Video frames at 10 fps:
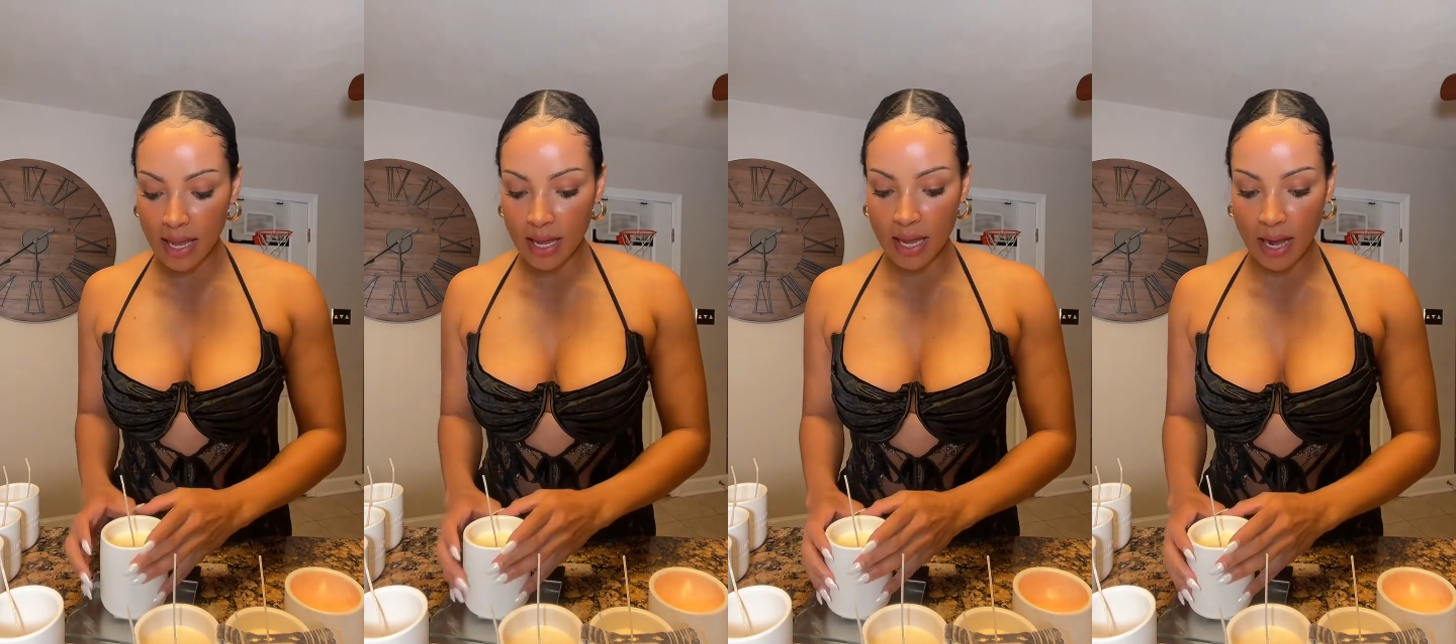
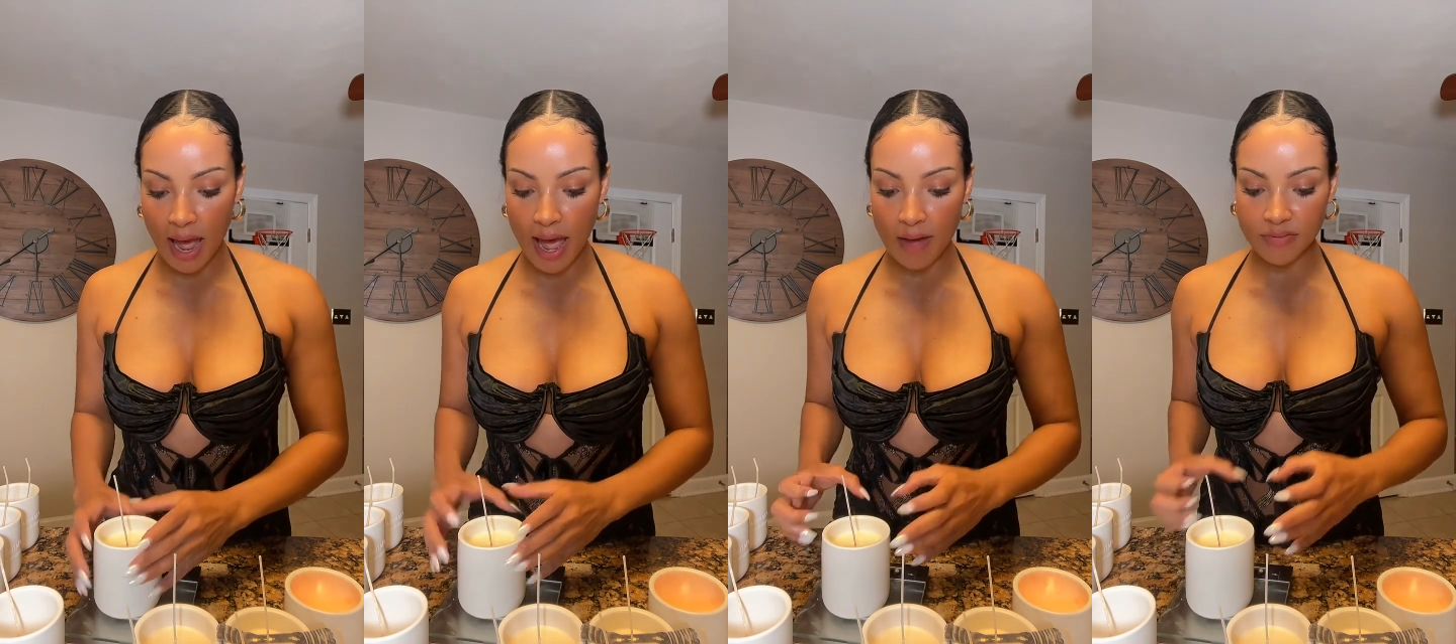and
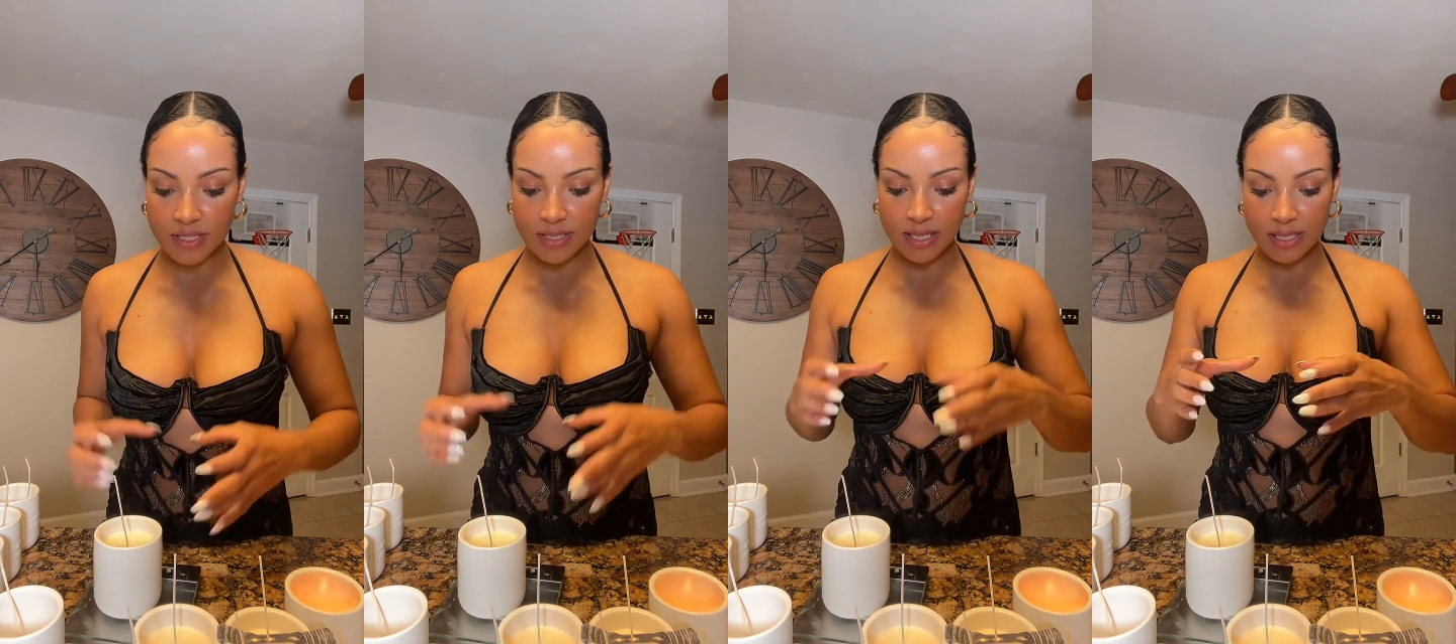I have
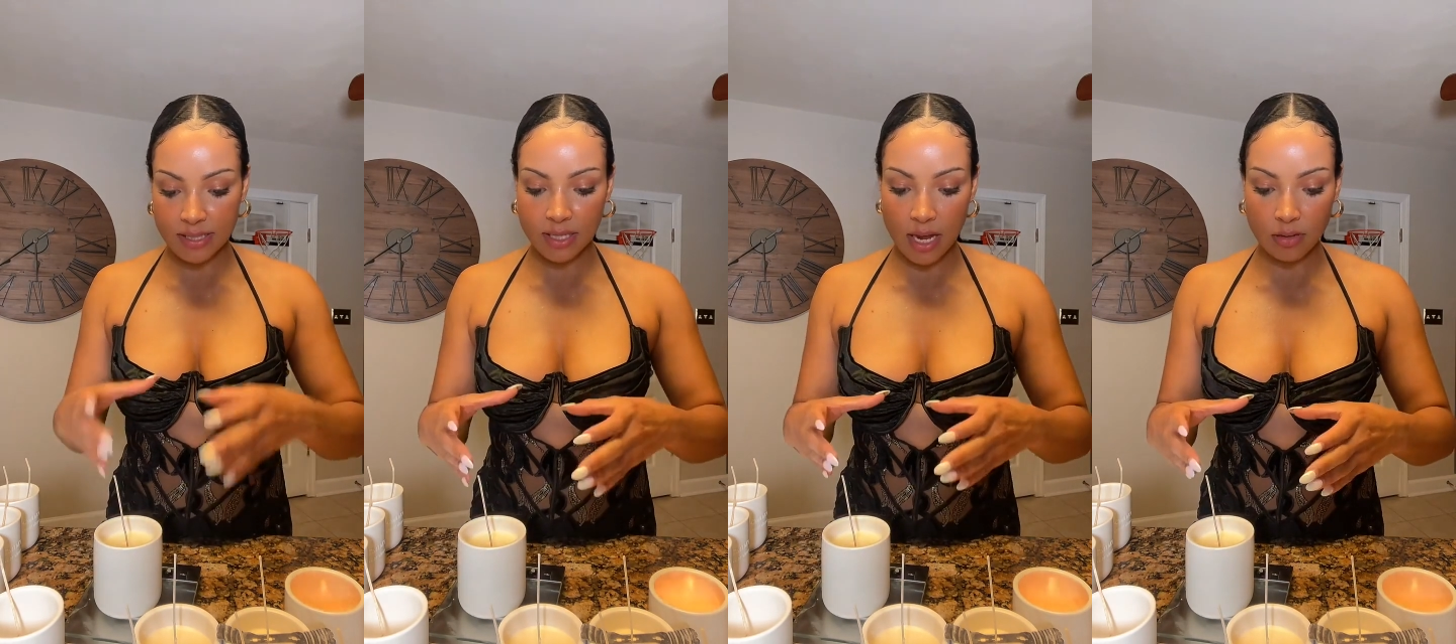the
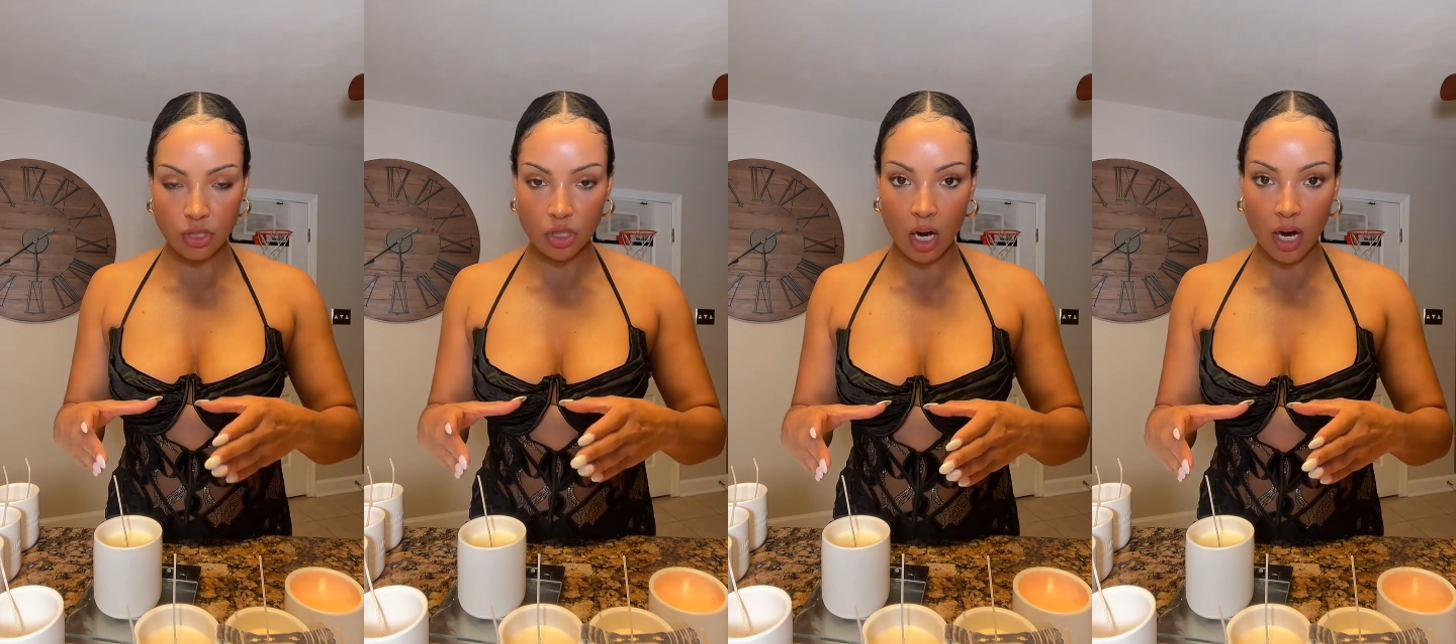
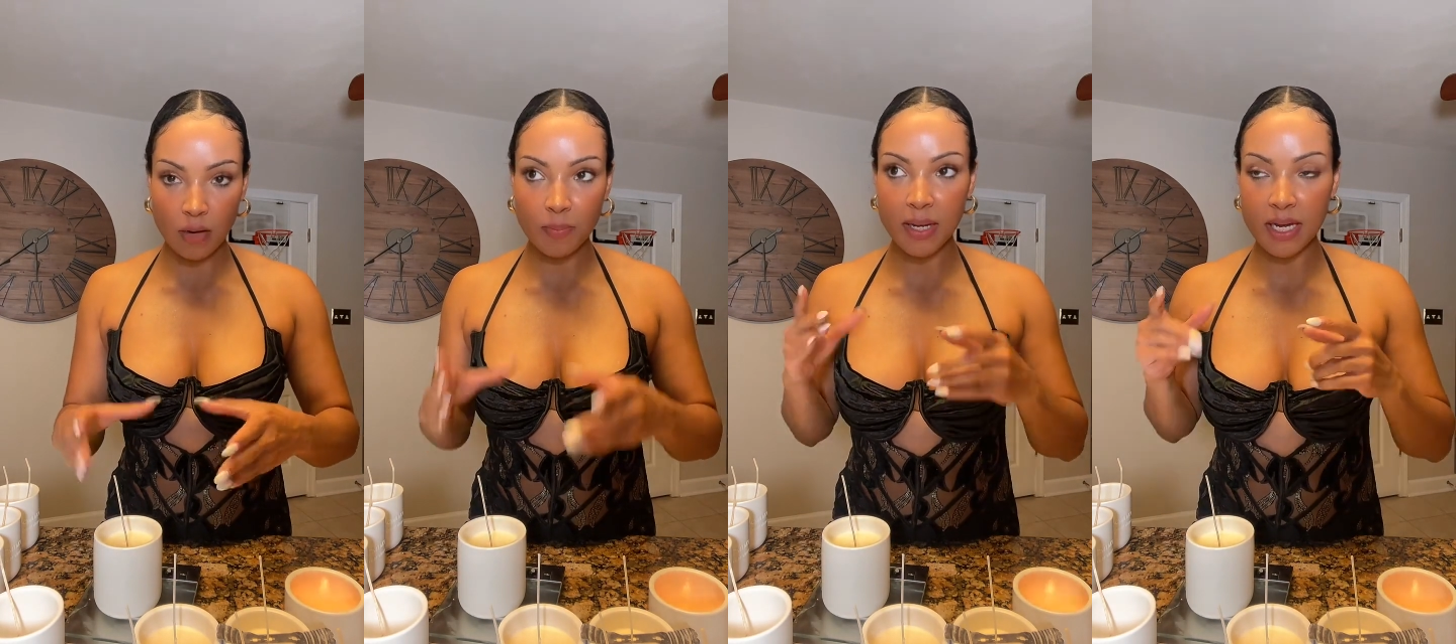16-ounce
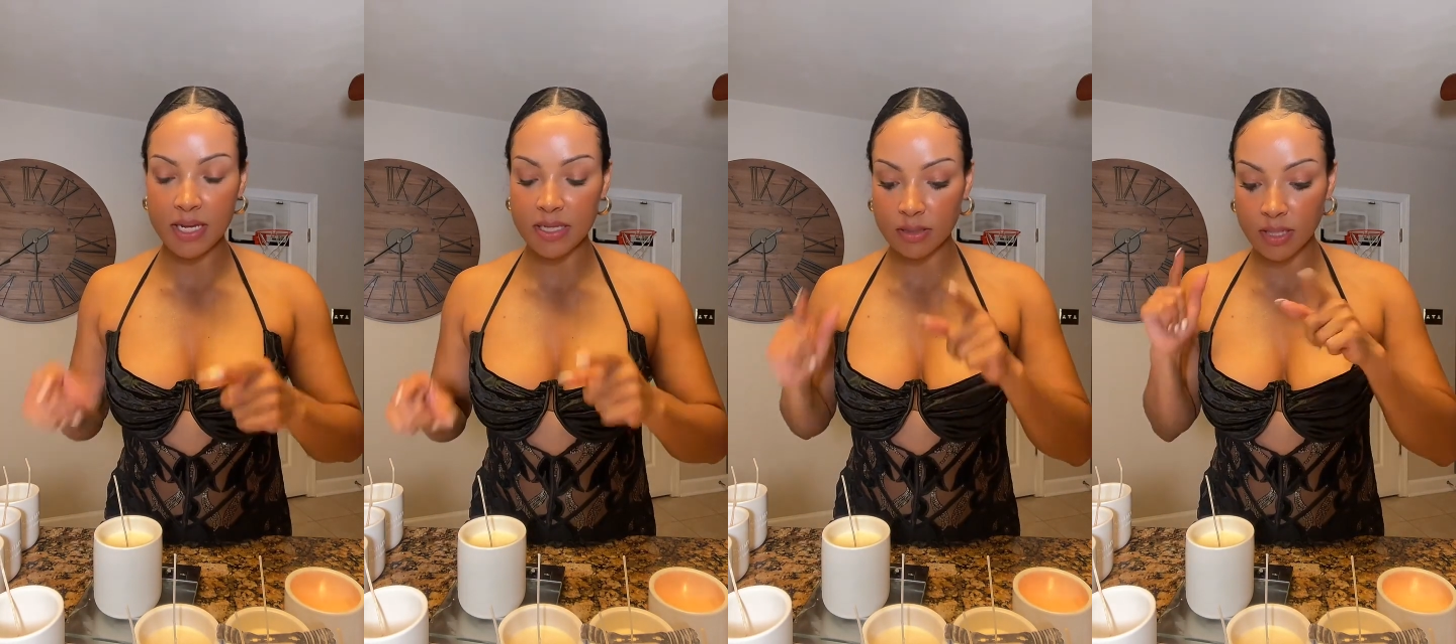jar,
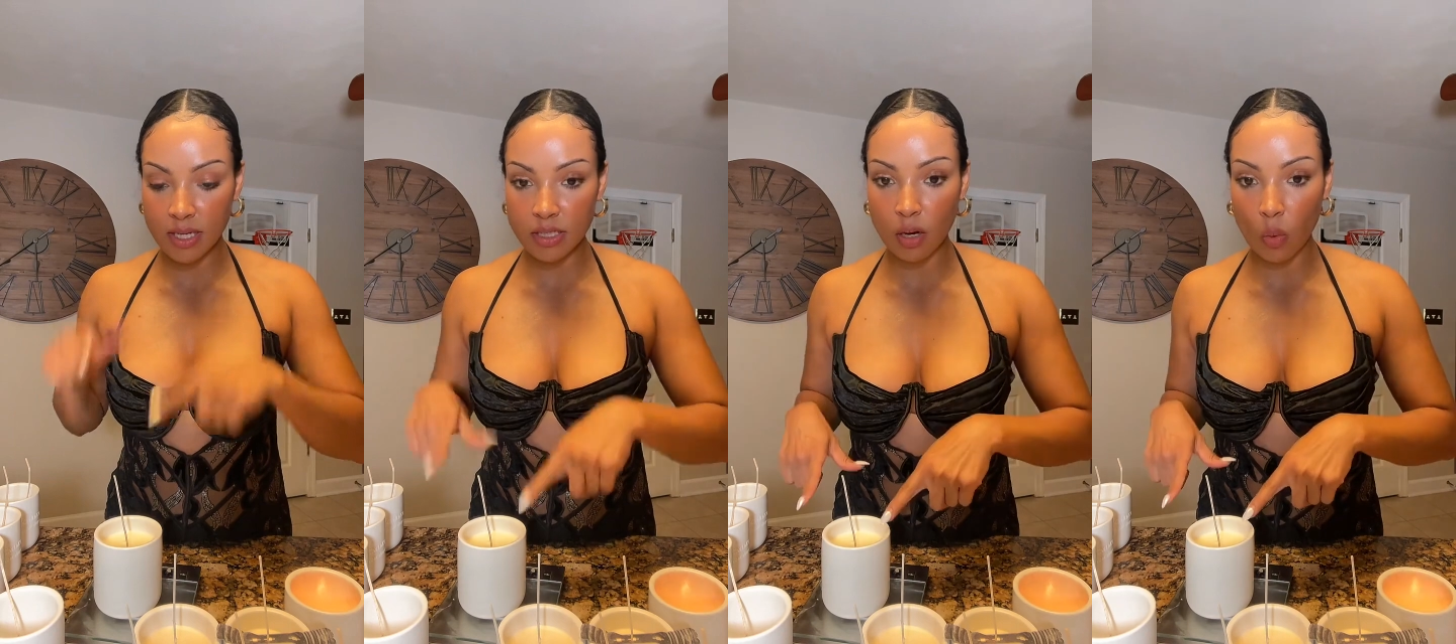because
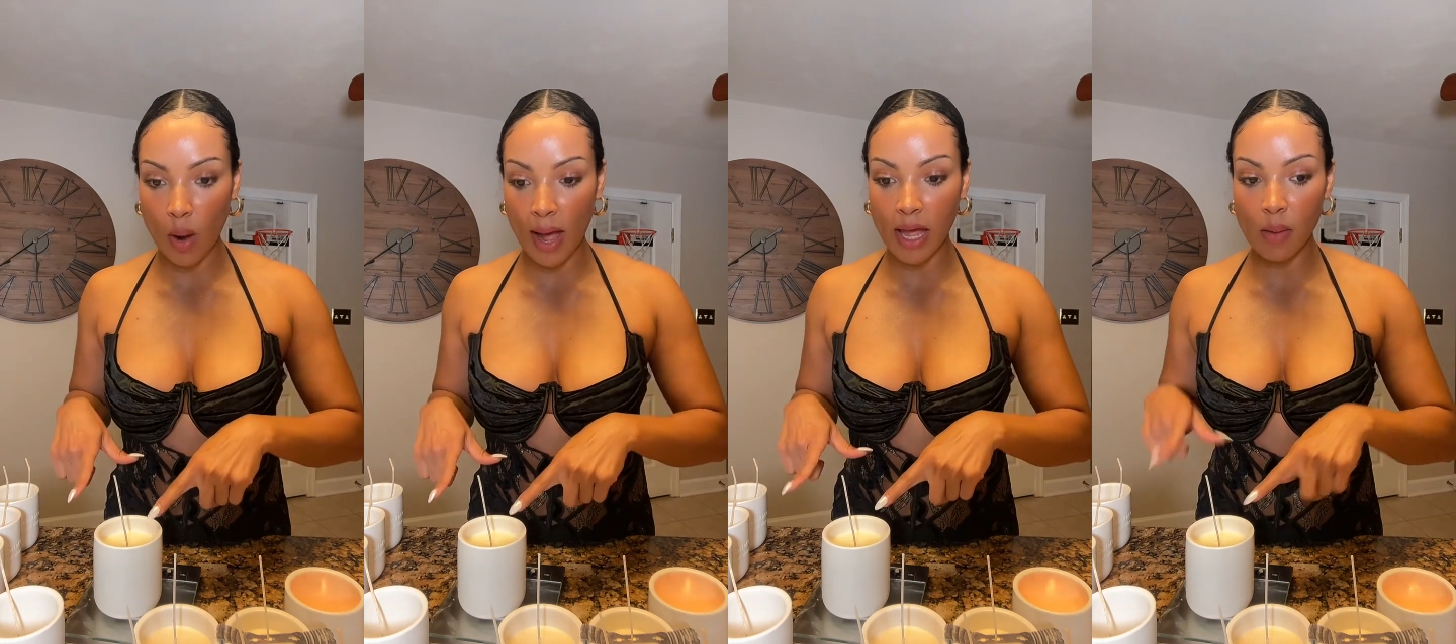these are
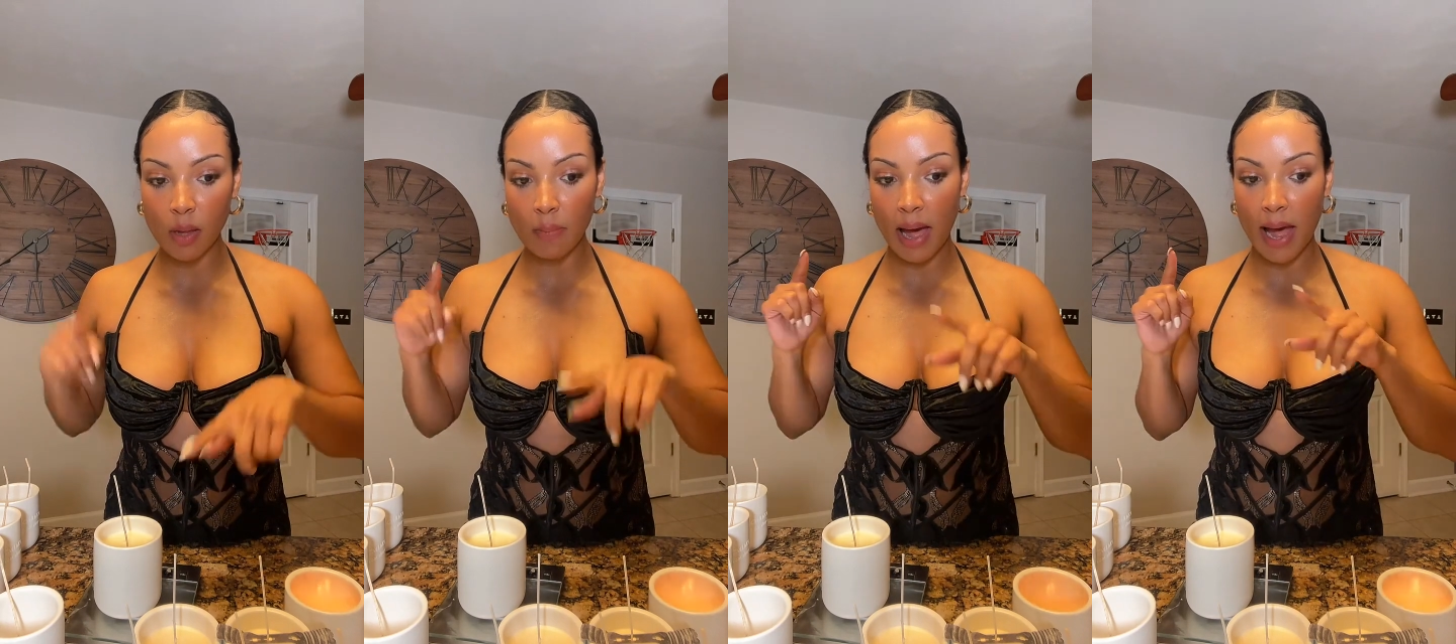white,
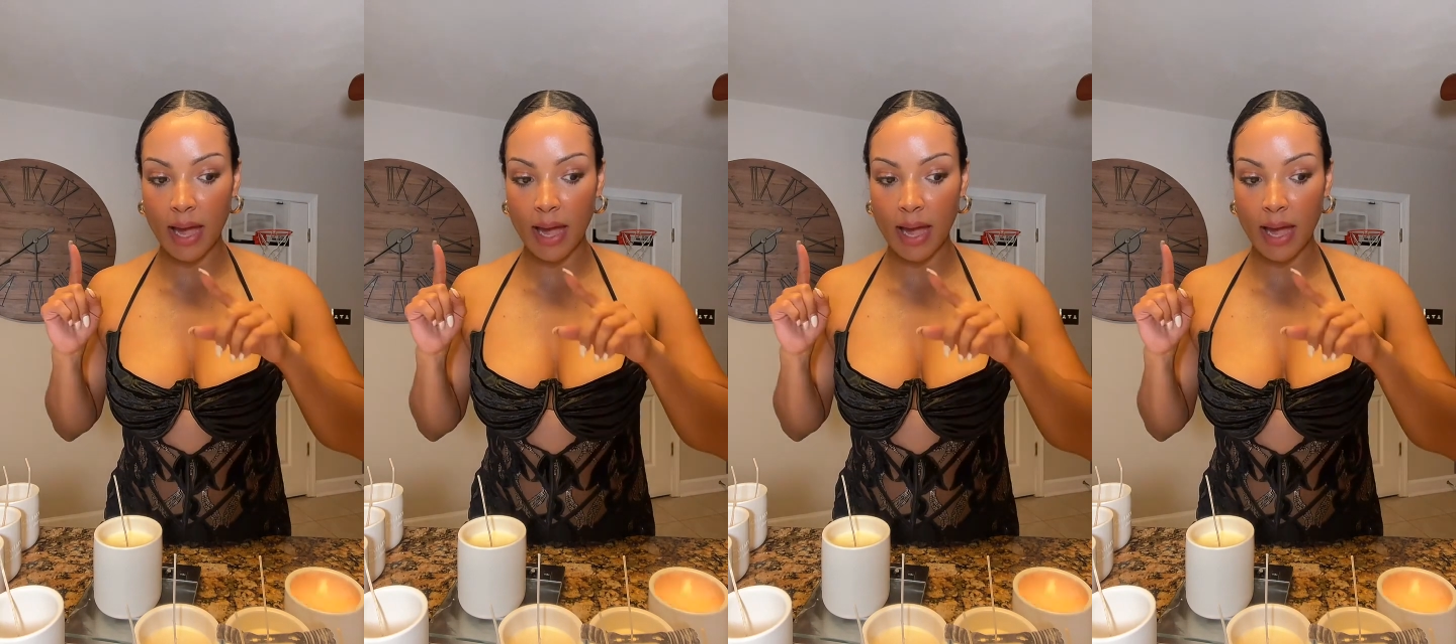but